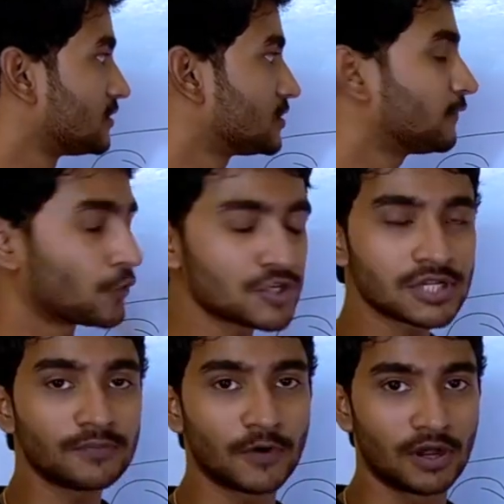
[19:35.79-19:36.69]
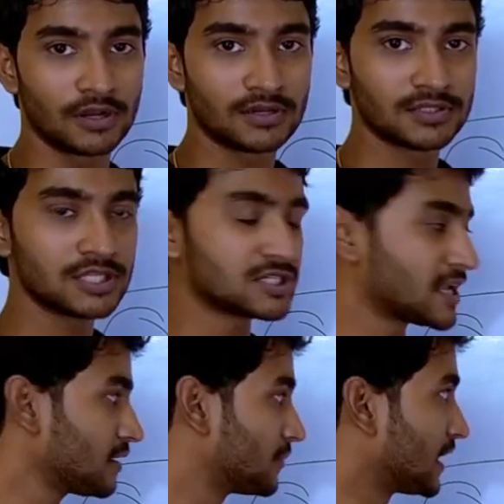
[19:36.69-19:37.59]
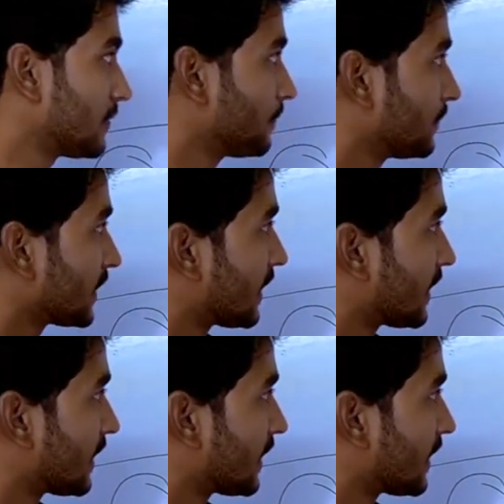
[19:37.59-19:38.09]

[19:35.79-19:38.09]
So first of all, just tell me,